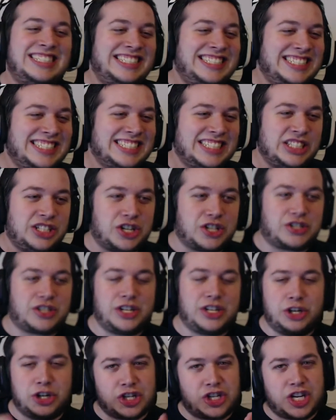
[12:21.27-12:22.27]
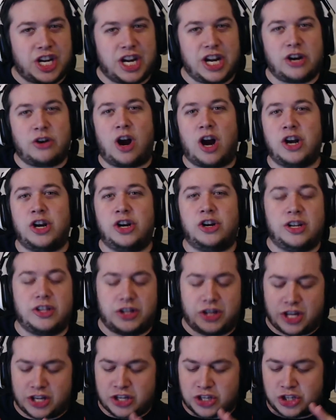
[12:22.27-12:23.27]
you're just here on your,
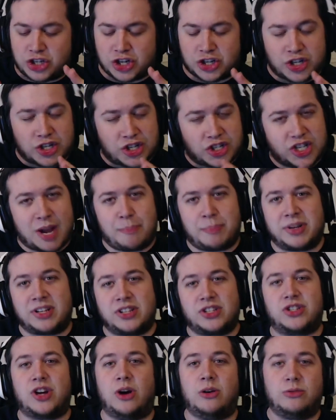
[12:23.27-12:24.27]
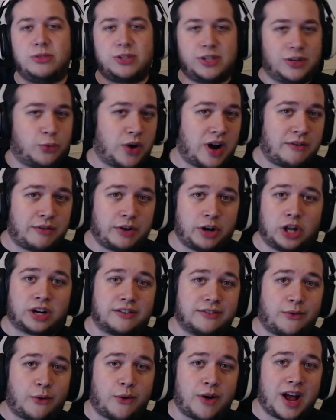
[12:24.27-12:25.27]
this is just a stepping stone to whatever you're
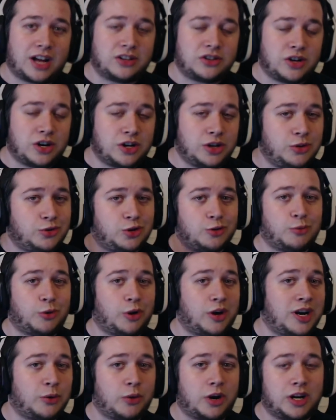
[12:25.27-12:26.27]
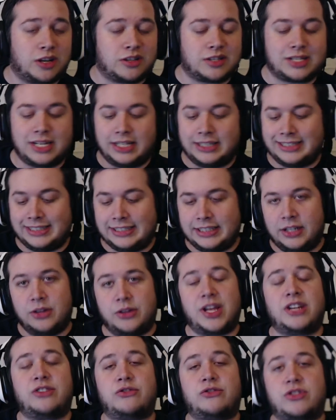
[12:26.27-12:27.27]
looking for next on YouTube or anywhere else.
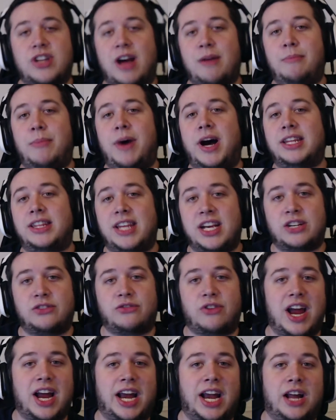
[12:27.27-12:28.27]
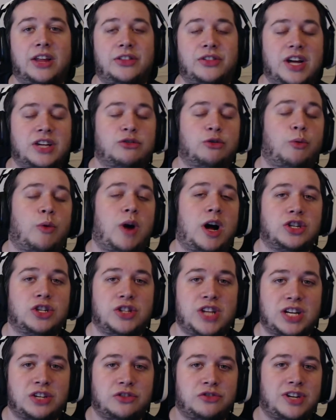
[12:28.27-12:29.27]
Thanks for stopping by. Thanks for hanging out. Thanks for watching.
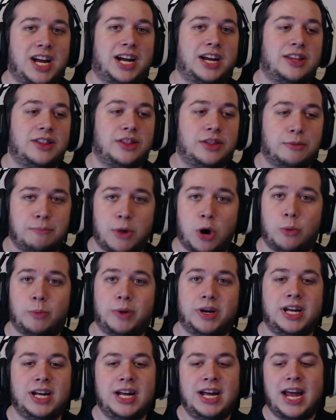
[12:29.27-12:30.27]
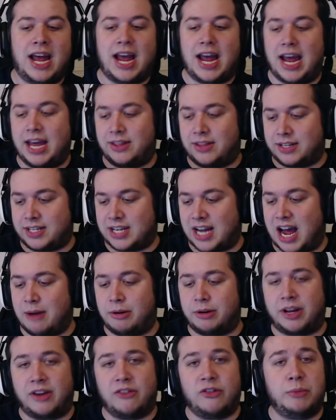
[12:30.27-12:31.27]
Thanks for taking the moment and the time
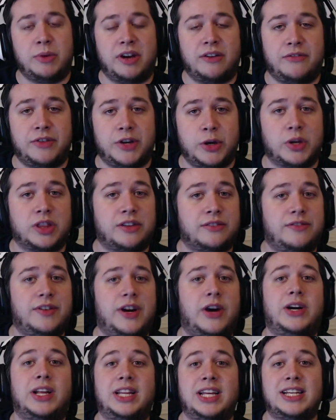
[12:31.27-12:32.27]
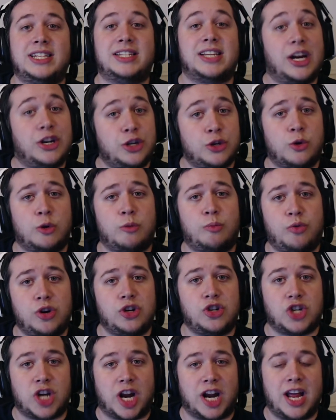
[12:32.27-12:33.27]
and giving me a view at the very least. I do
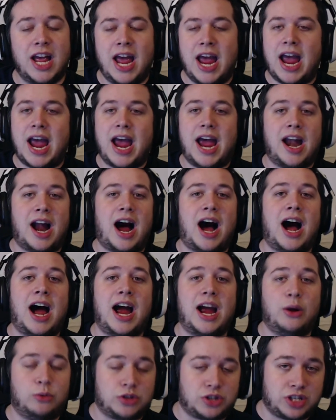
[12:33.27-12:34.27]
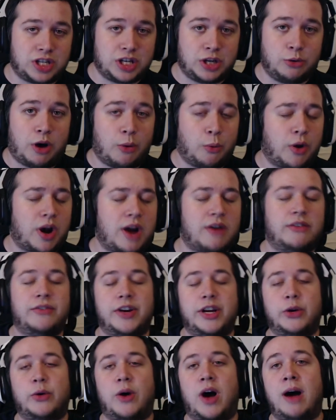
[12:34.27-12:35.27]
appreciate it. And I will see you on whatever
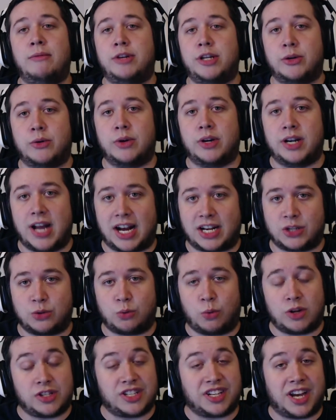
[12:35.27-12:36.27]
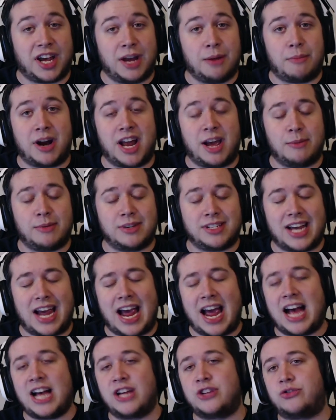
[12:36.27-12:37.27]
video I'm doing next. Once again, my name is
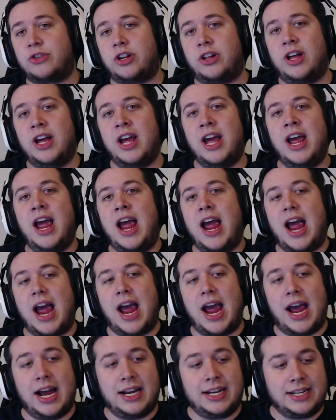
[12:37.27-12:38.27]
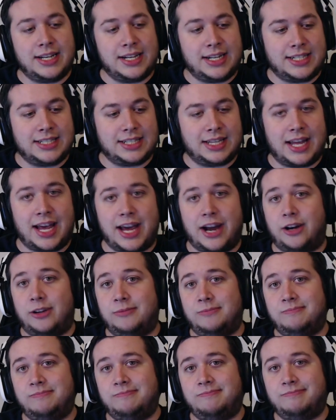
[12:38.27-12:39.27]
Azriel, and later.
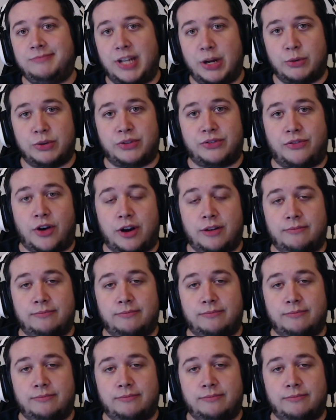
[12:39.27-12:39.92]
It was fun.